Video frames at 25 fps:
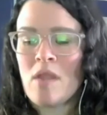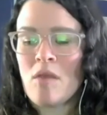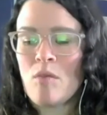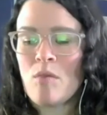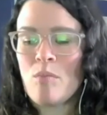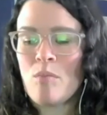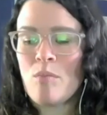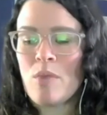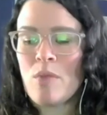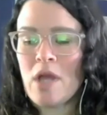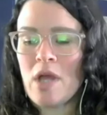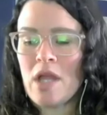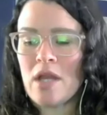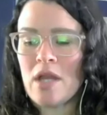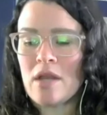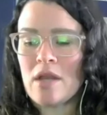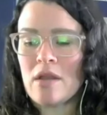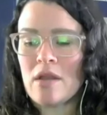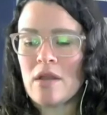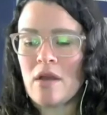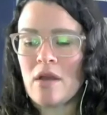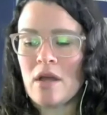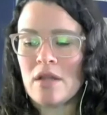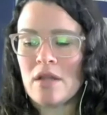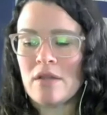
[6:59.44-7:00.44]
But
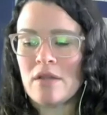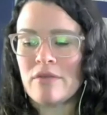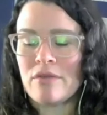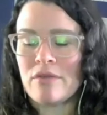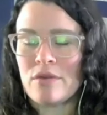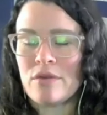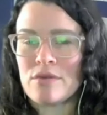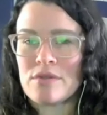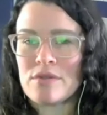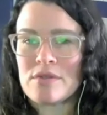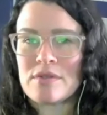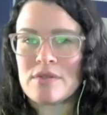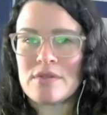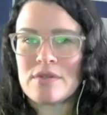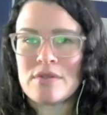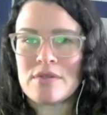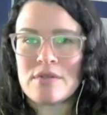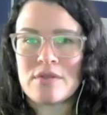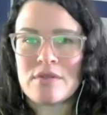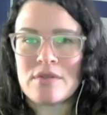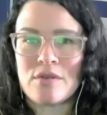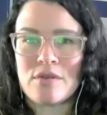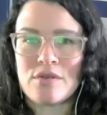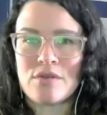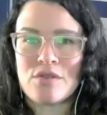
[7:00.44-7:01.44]
all of
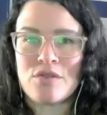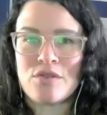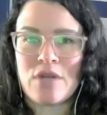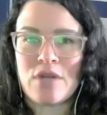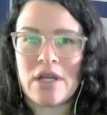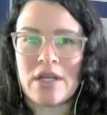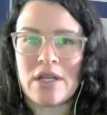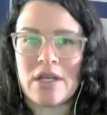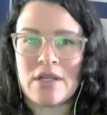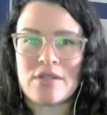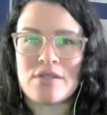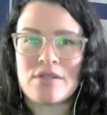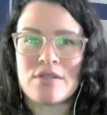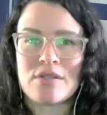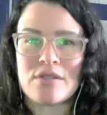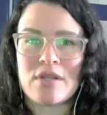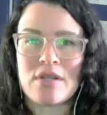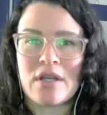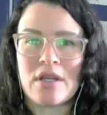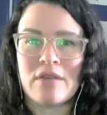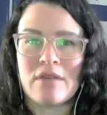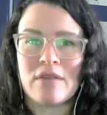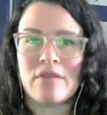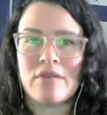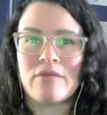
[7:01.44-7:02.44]
those trainings just
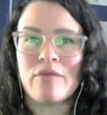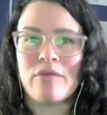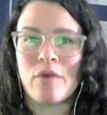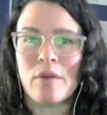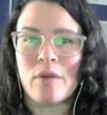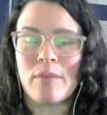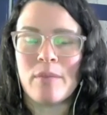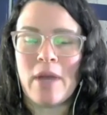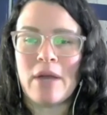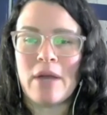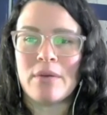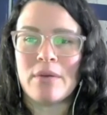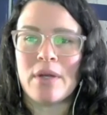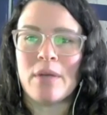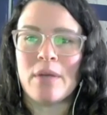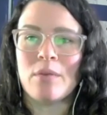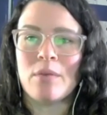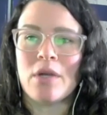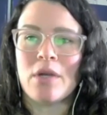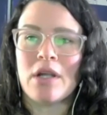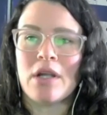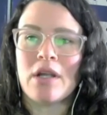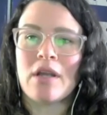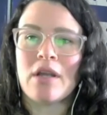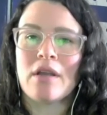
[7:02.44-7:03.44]
kind of inform how I
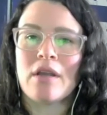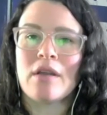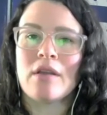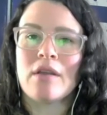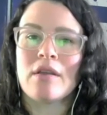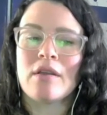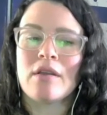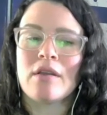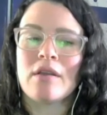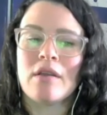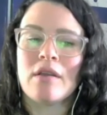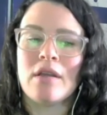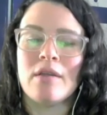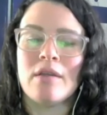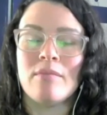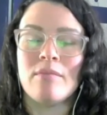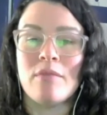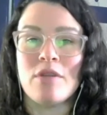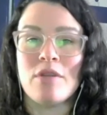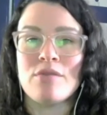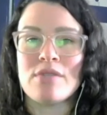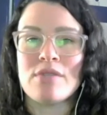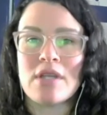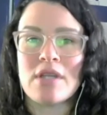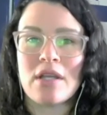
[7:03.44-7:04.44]
work in
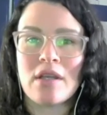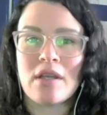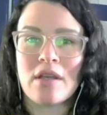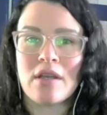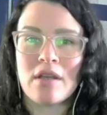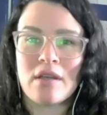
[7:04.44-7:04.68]
music